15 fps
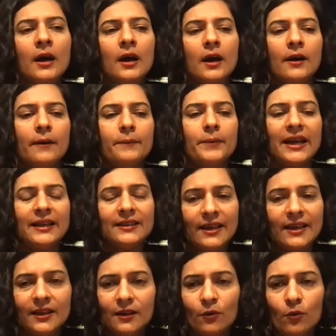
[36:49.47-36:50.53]
Uh, but I
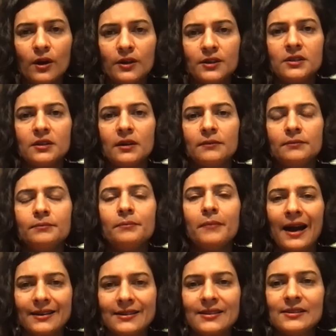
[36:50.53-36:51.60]
think what uh,
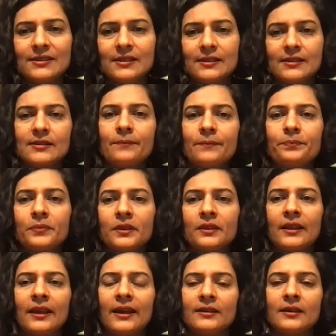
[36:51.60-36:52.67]
matters is
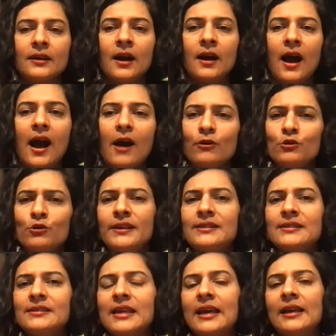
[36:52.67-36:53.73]
that how do we
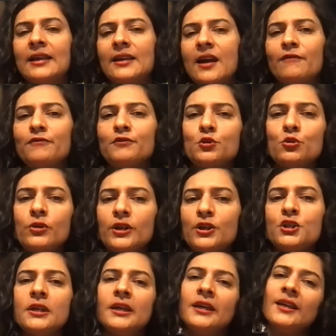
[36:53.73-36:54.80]
scale enough to
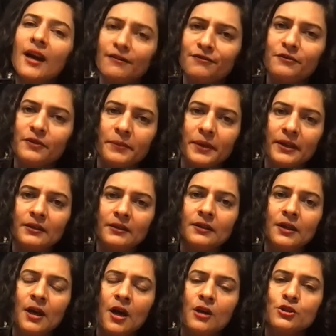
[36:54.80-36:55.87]
reach enough women
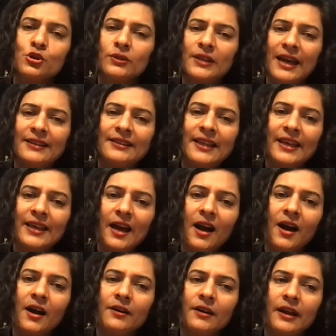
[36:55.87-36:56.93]
so that they
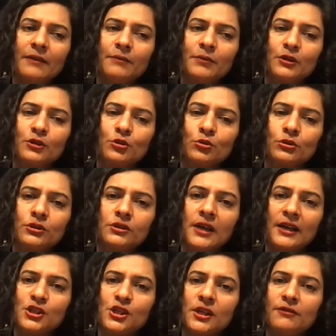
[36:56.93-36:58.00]
are able to
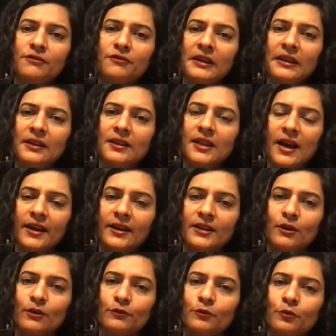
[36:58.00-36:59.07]
touch and feel the
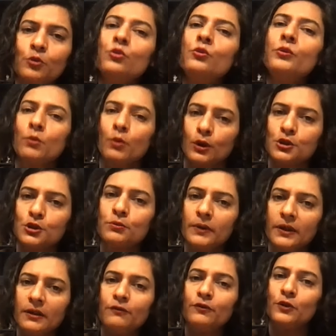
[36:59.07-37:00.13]
idea of who we want to
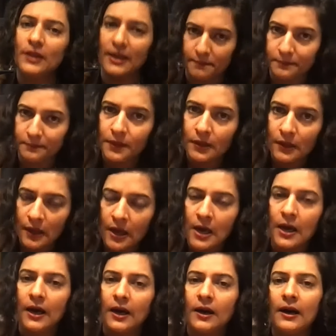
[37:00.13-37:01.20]
be for them.
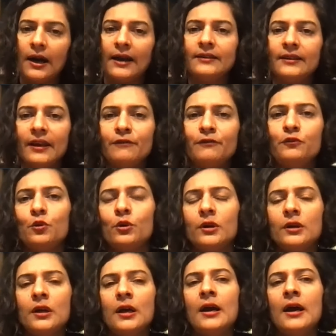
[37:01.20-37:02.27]
Uh, and
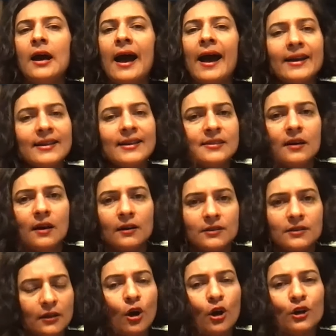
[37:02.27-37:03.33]
therefore, as uh,
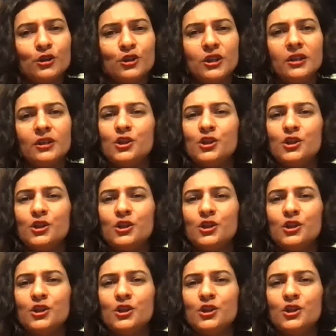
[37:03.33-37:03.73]
technology